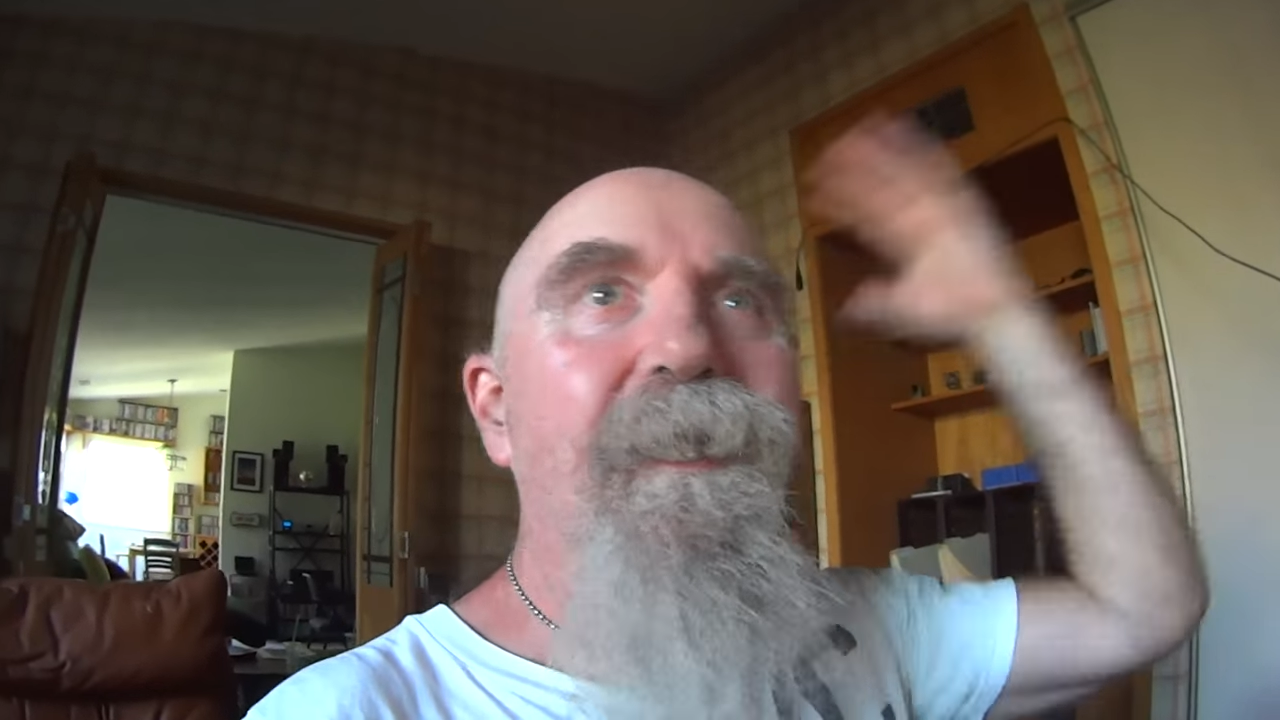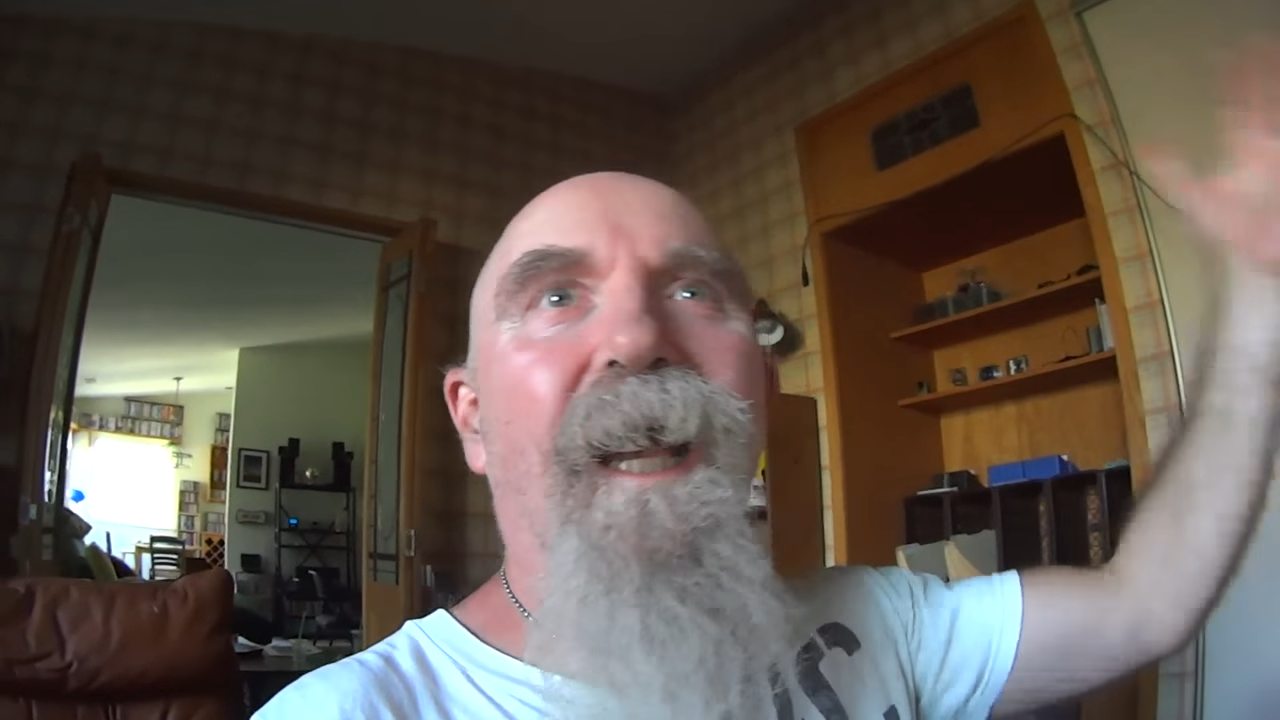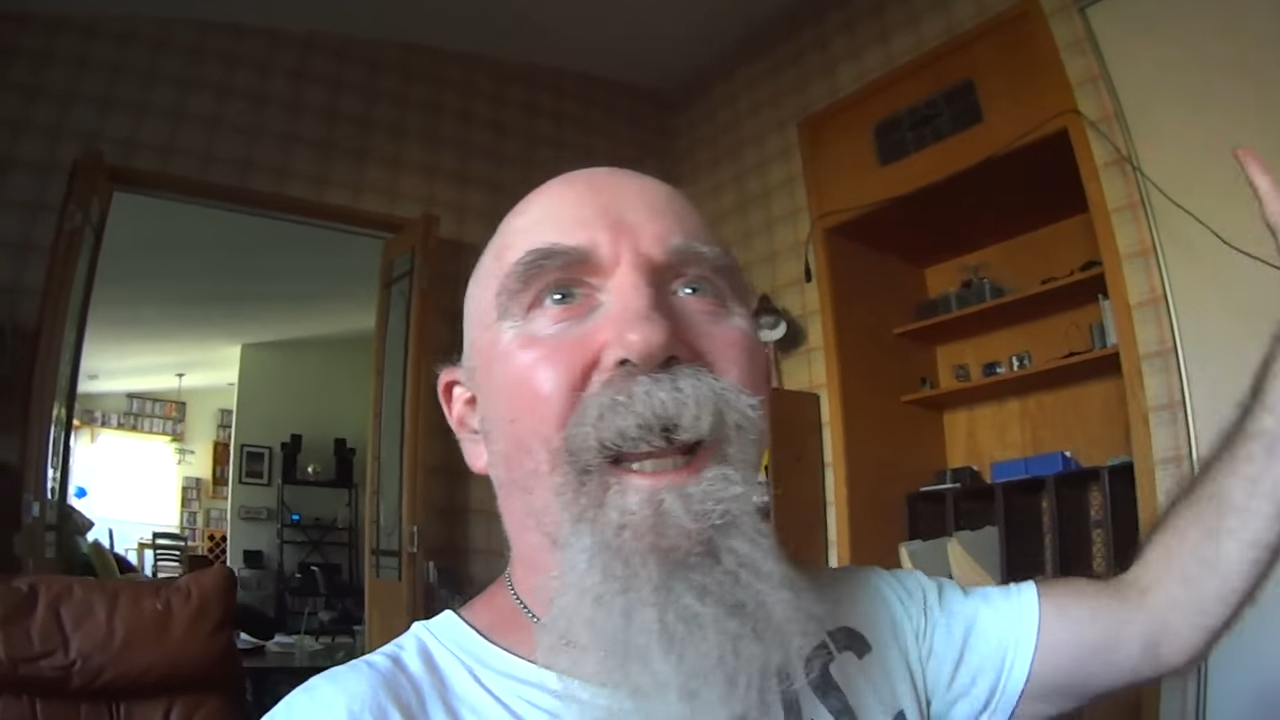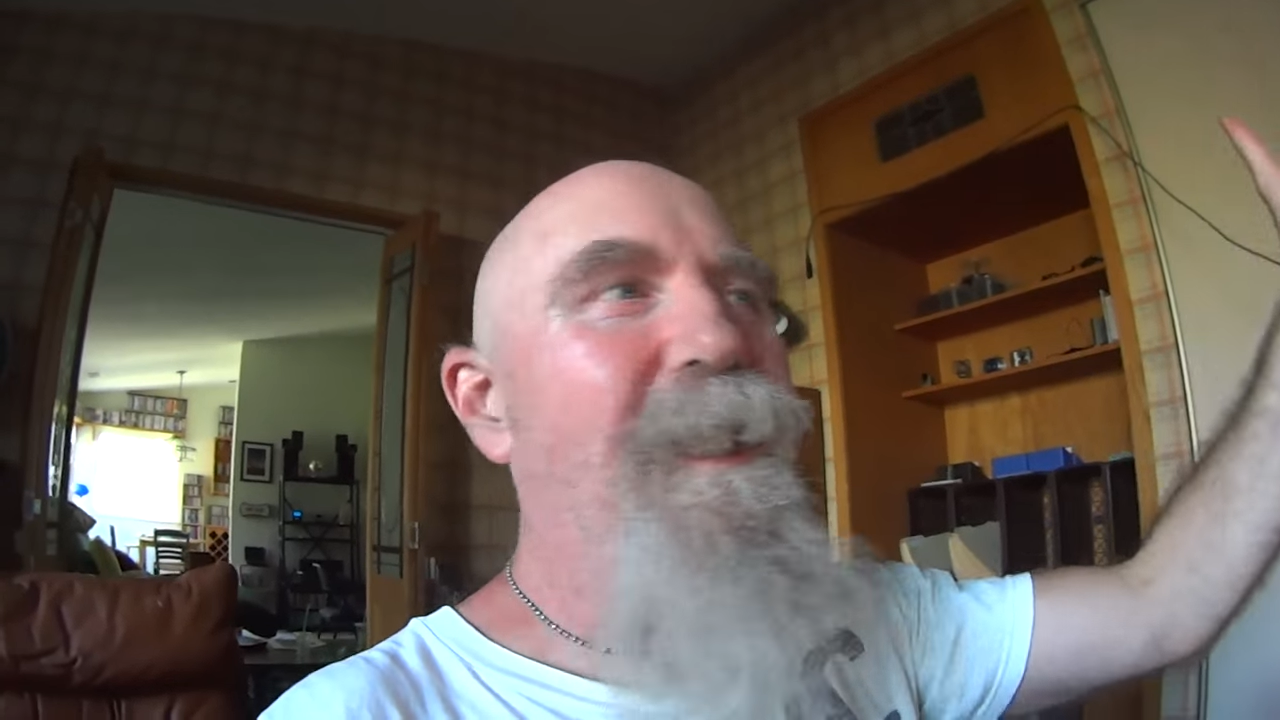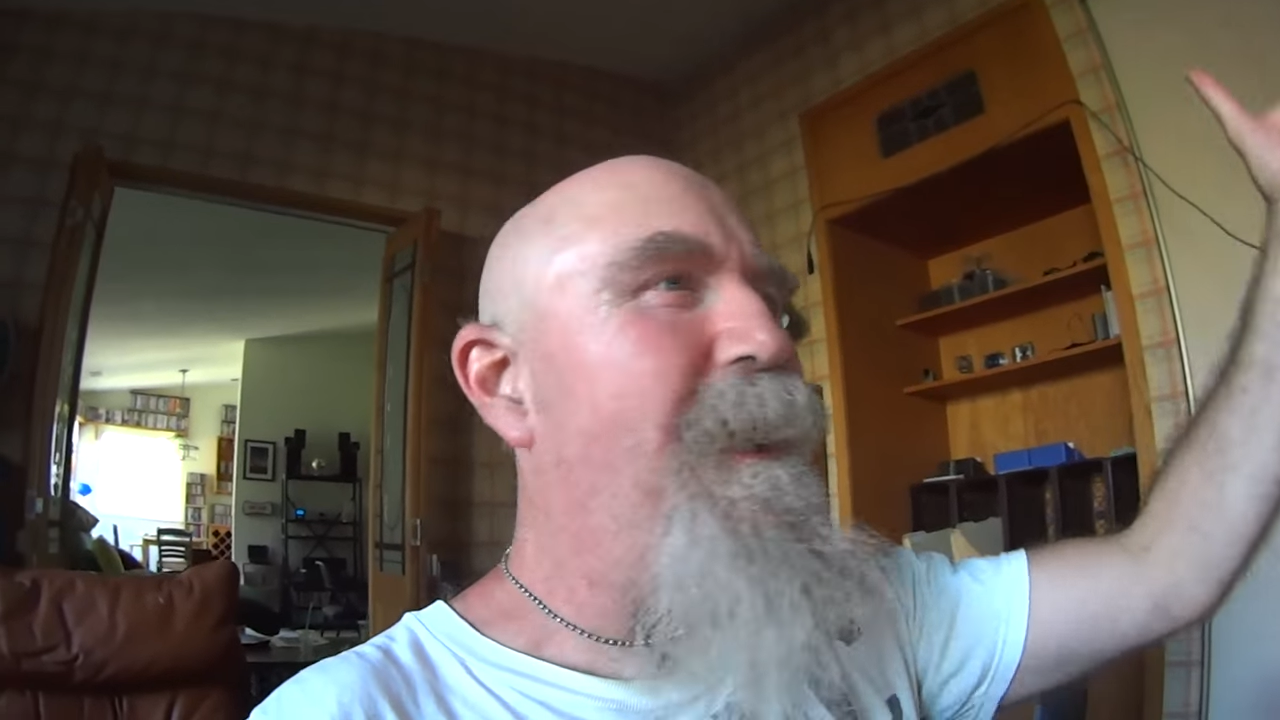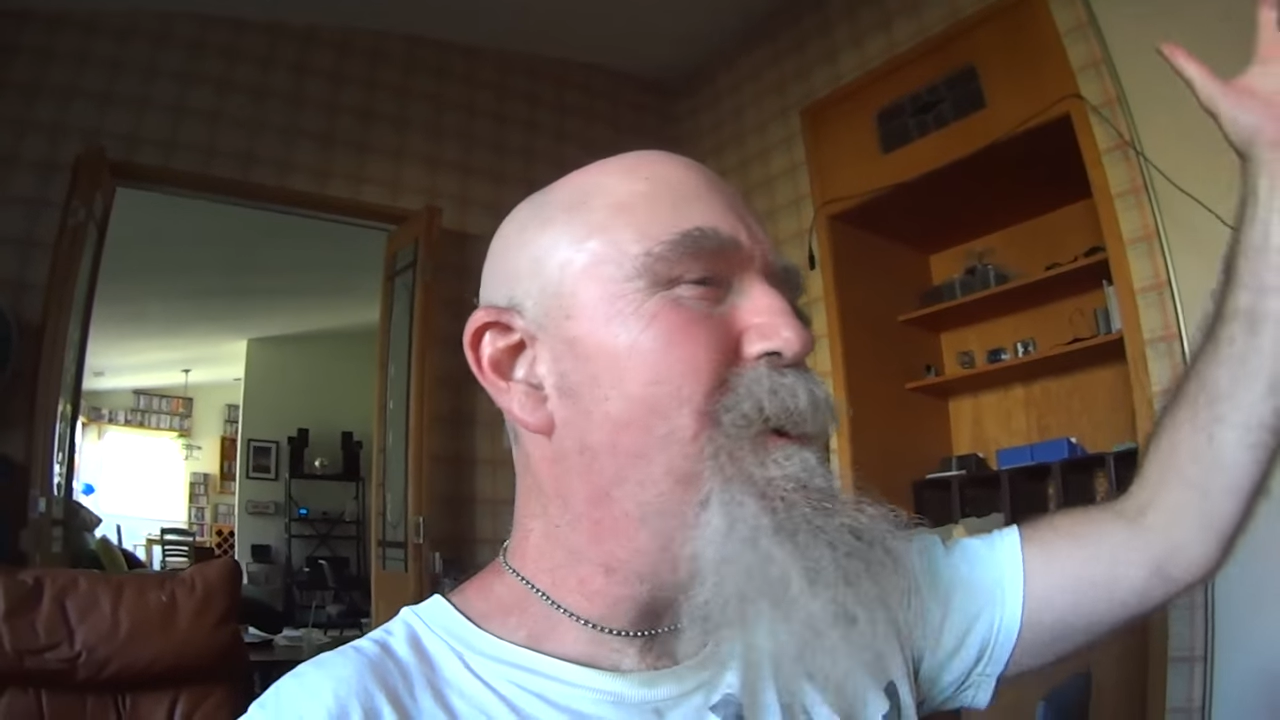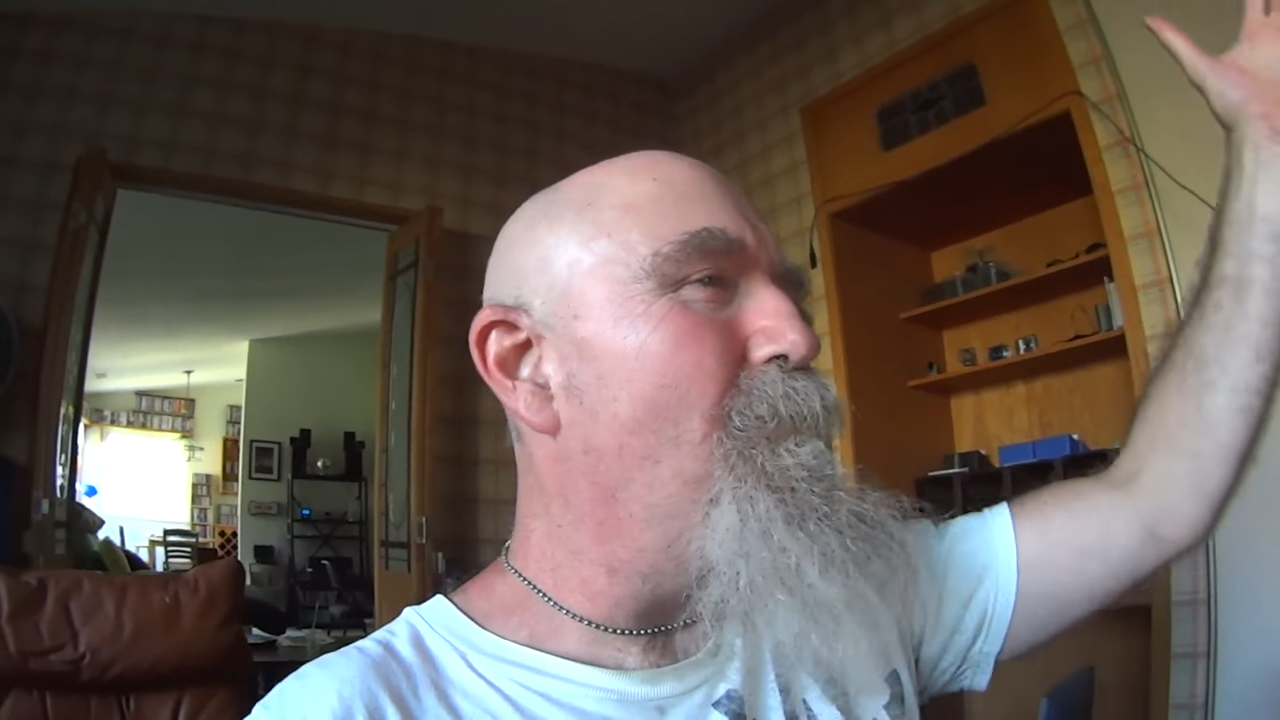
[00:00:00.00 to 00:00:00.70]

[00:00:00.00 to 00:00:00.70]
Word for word: I, you know,